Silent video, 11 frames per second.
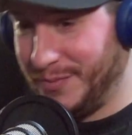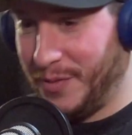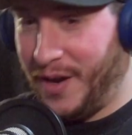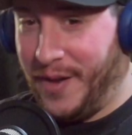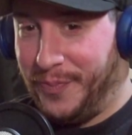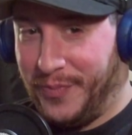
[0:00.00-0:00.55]

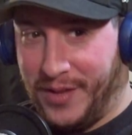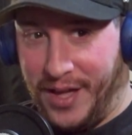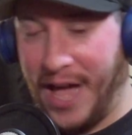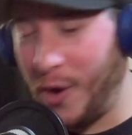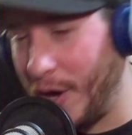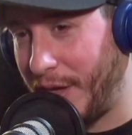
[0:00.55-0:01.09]
All right.
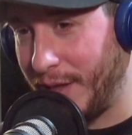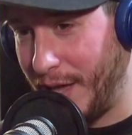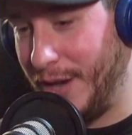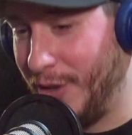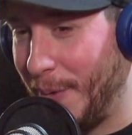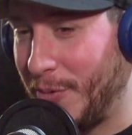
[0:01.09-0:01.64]
I know I say a
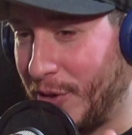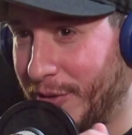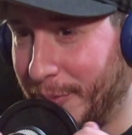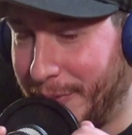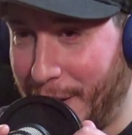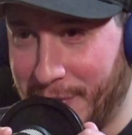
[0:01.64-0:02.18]
lot of dumb shit
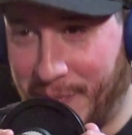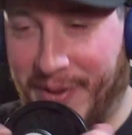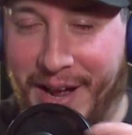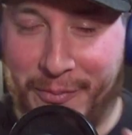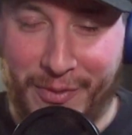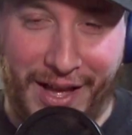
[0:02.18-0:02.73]
sometimes, but
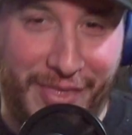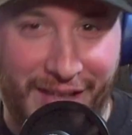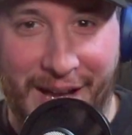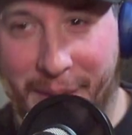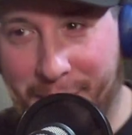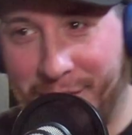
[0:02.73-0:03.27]
I
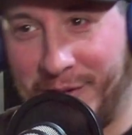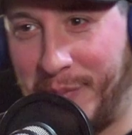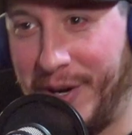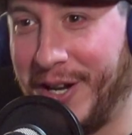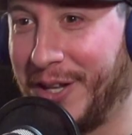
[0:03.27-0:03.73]
think I made myself pretty